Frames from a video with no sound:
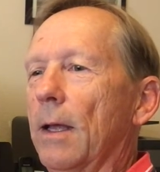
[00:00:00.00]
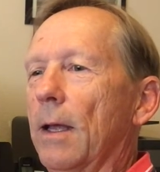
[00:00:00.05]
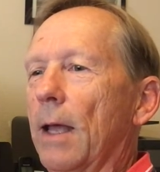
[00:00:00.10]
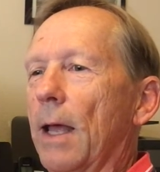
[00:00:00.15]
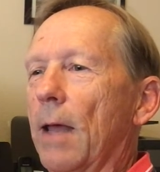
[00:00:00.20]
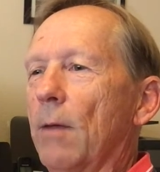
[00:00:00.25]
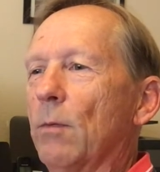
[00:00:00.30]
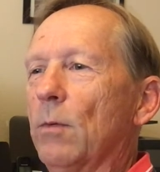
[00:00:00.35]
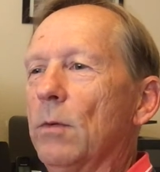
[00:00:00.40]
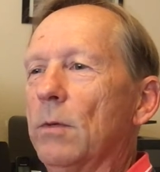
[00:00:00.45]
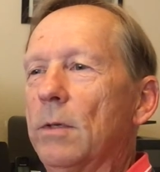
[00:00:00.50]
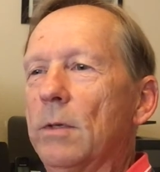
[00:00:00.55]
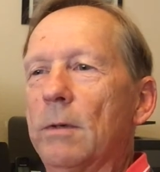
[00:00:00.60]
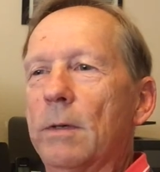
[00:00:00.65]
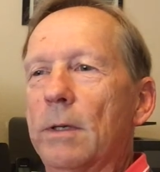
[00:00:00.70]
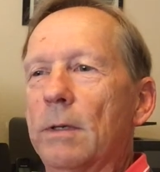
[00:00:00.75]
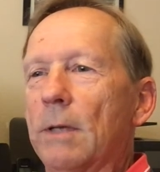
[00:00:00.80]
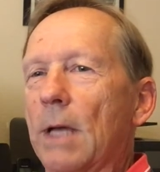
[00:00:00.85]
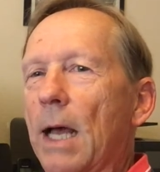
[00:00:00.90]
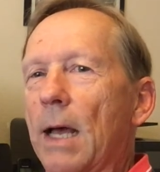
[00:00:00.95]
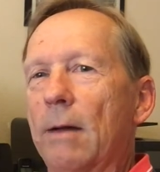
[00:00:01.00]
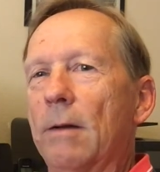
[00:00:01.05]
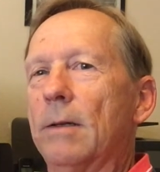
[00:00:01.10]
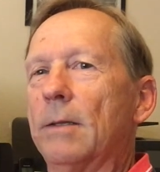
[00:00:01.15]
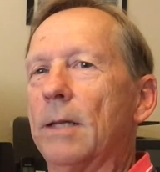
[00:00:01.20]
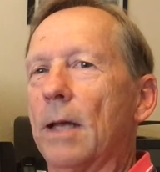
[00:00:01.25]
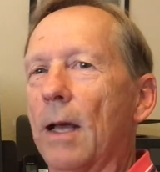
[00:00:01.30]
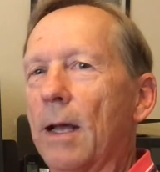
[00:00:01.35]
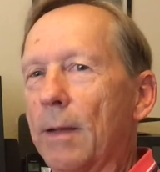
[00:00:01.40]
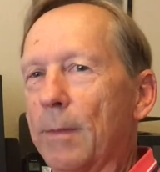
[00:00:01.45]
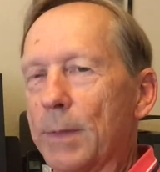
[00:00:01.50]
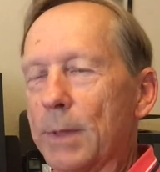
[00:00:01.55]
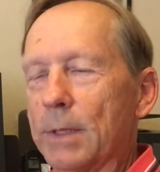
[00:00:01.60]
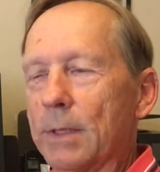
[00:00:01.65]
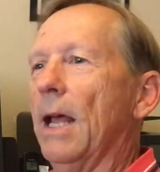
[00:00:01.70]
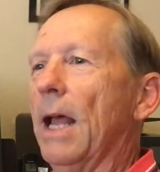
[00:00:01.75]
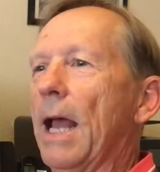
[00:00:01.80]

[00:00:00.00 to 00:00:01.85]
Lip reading: And we'll do it 100 times.